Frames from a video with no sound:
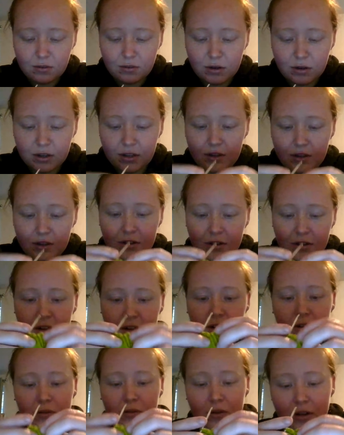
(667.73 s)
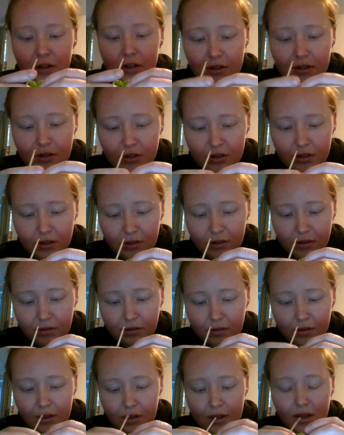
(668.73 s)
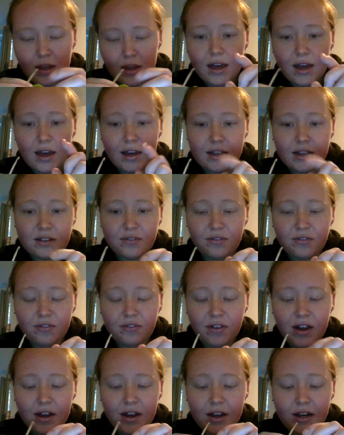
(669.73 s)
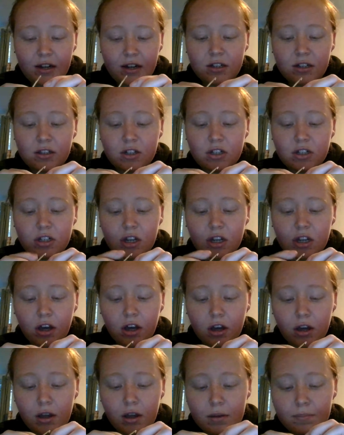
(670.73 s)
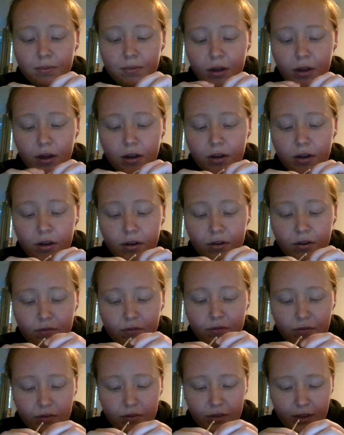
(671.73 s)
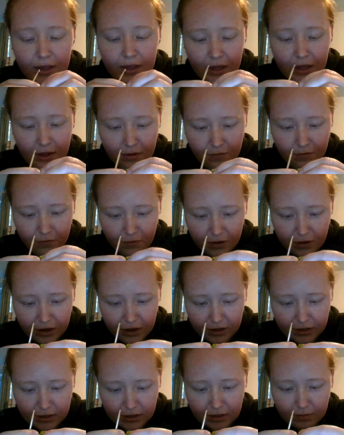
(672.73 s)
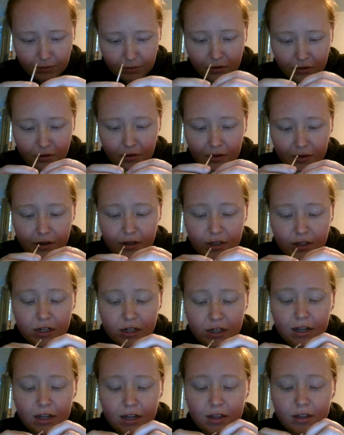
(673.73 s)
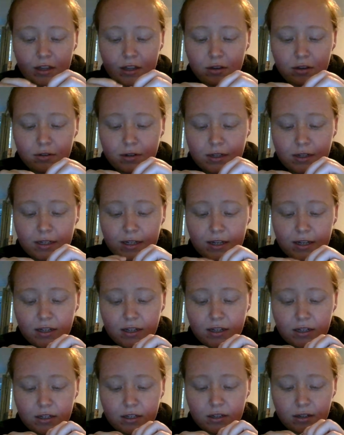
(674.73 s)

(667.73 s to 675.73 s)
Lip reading: what you're going to want to do is find the top of the first double crochet that you did,